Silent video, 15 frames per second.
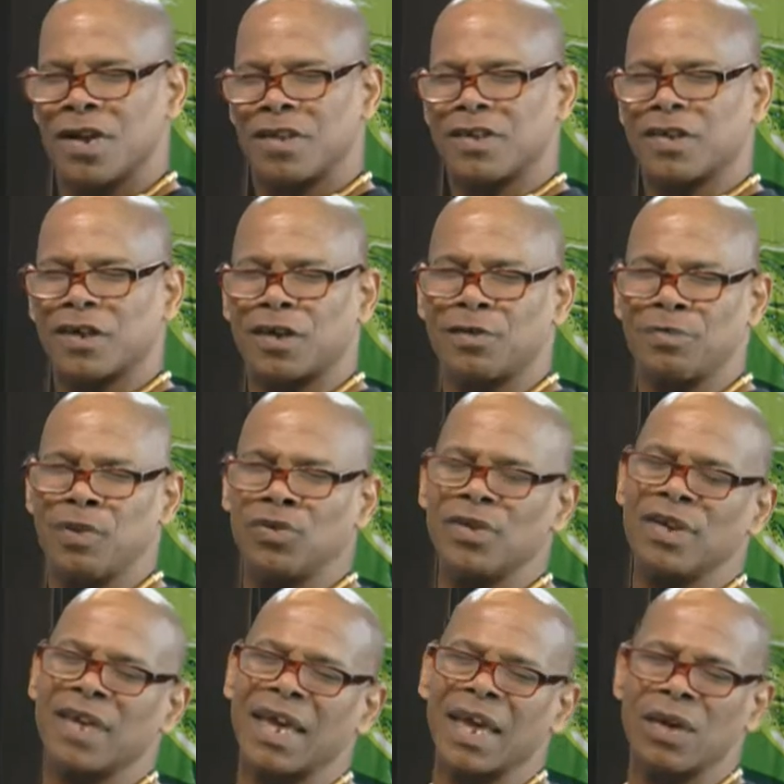to
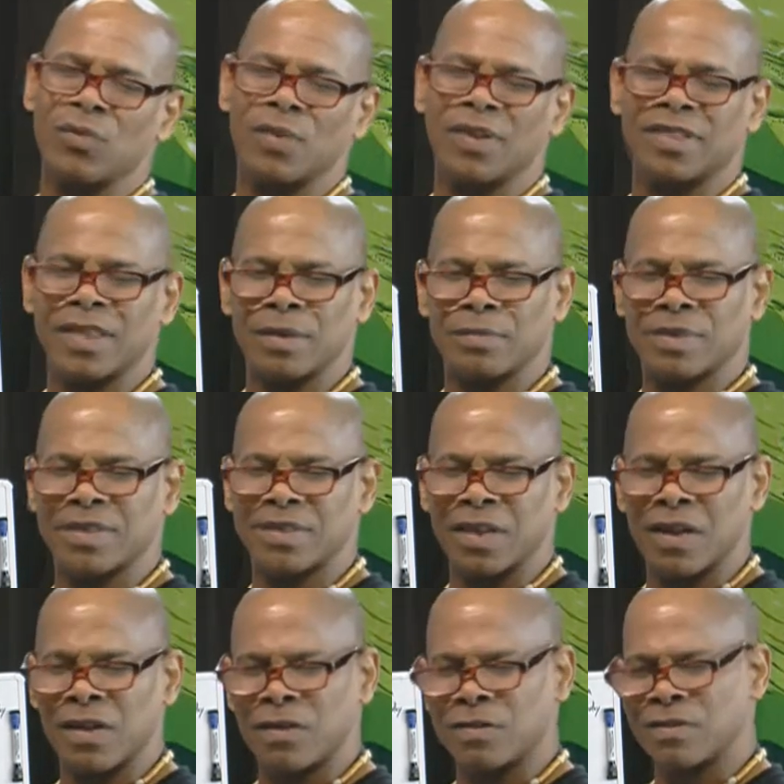communicate with
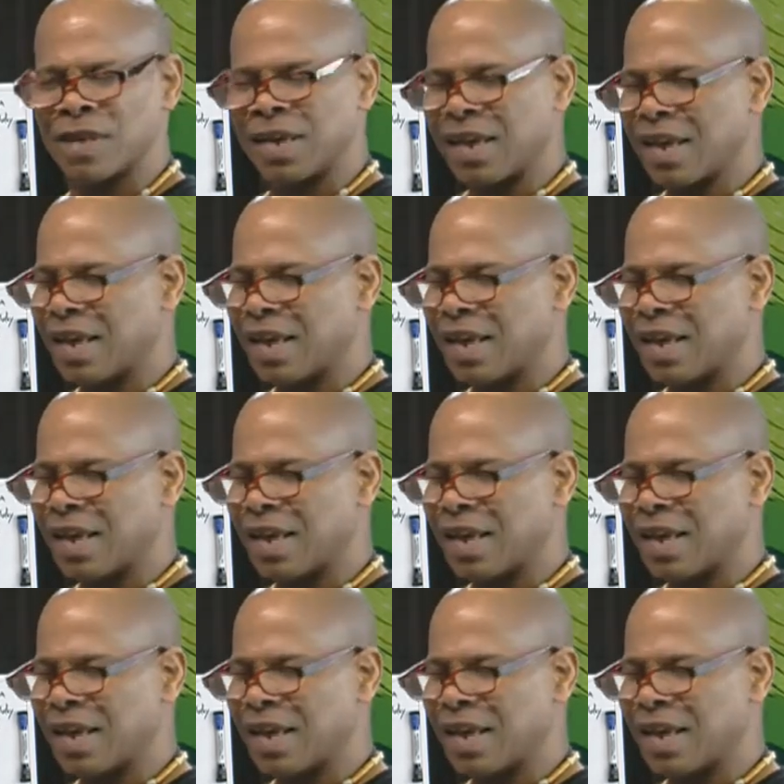themselves